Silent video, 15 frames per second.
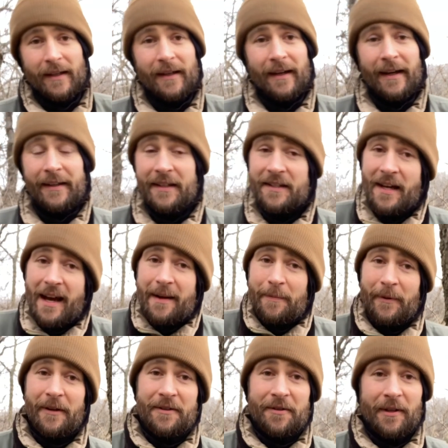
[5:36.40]
And these
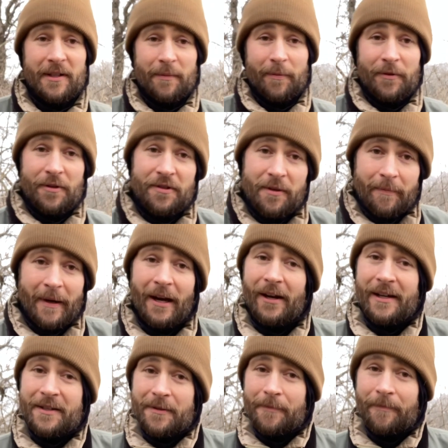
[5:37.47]
hackberry trees are producing
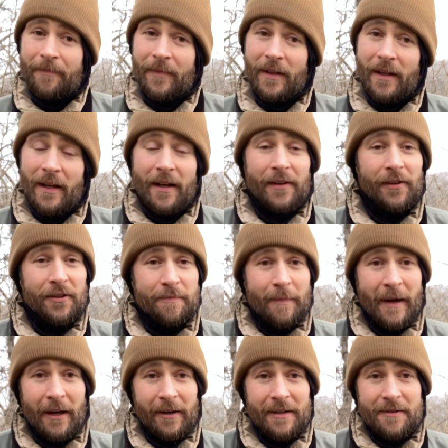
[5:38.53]
berries. Those
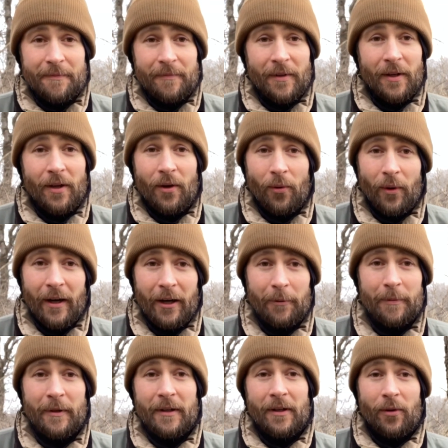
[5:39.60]
berries will
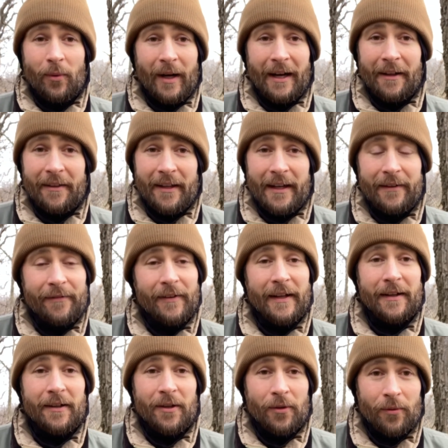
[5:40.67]
help wildlife
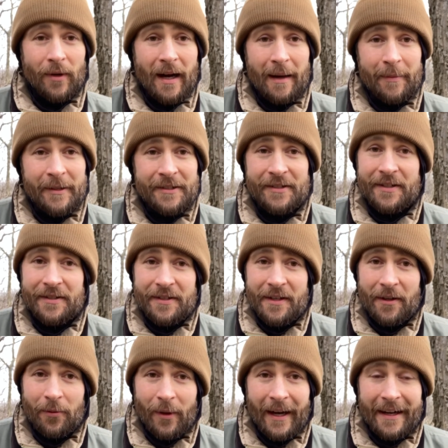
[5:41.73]
like robins and
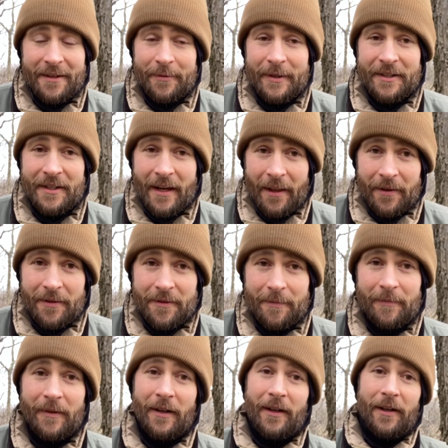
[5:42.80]
cedar waxwings and others
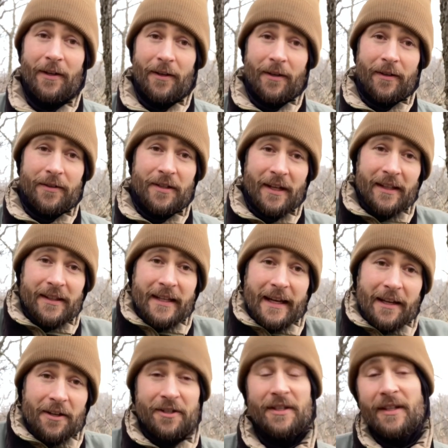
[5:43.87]
to get the
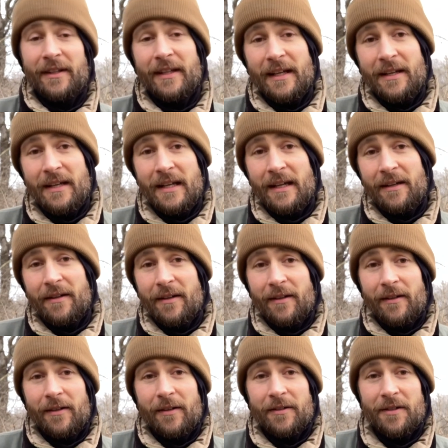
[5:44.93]
energy that they need
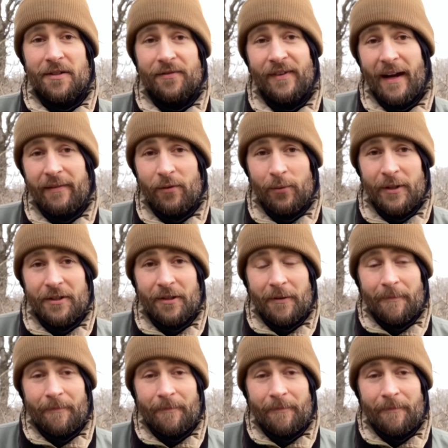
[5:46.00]
to survive the winter.